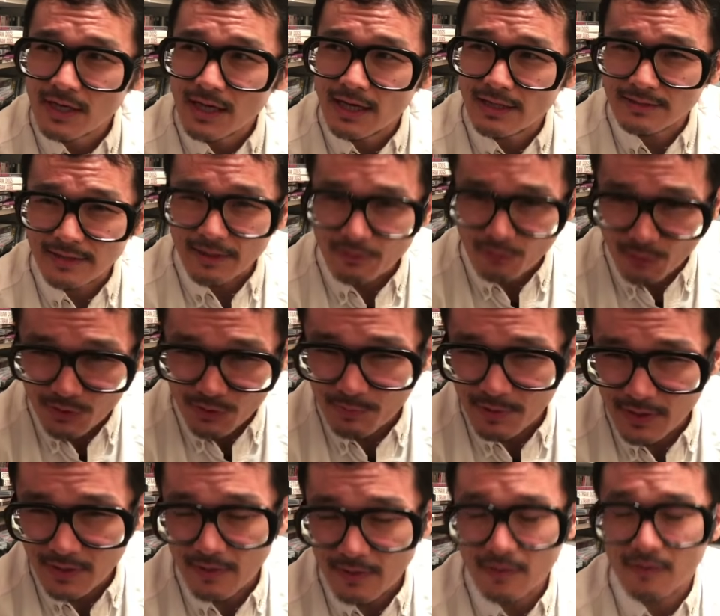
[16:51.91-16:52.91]
as they were
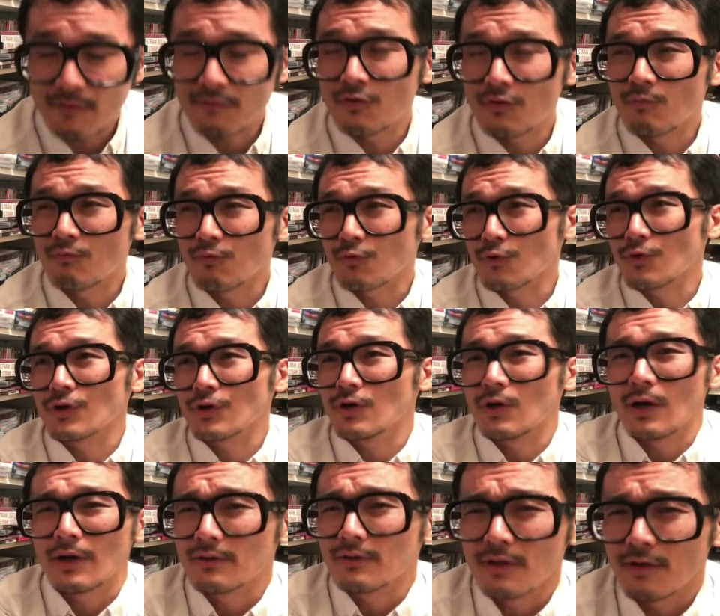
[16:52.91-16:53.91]
depicted in the film Vertigo.
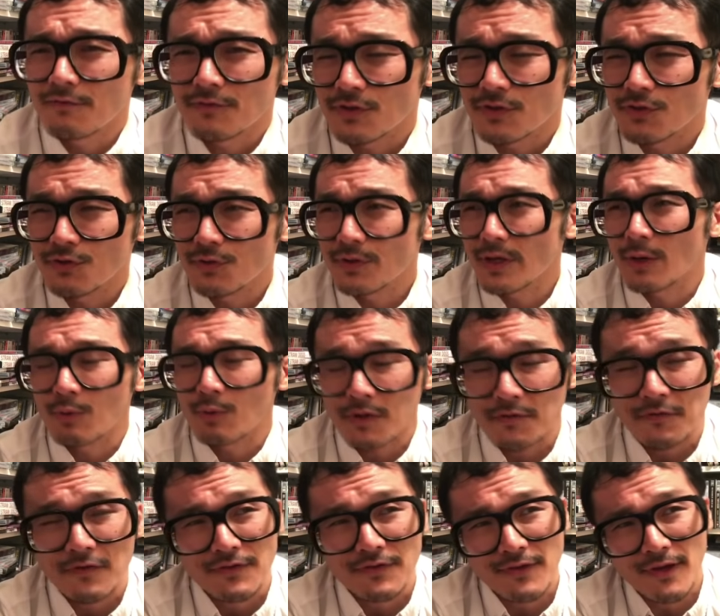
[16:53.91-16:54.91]
I'd love to do that one
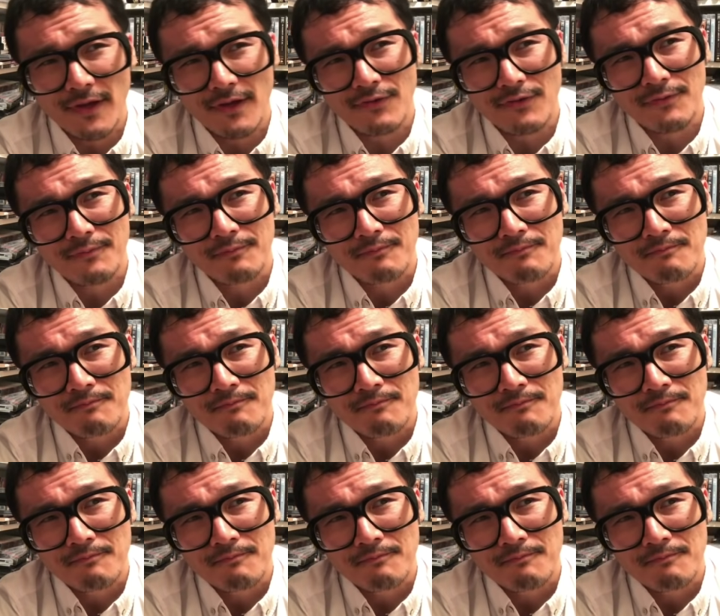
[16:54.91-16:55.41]
of these days.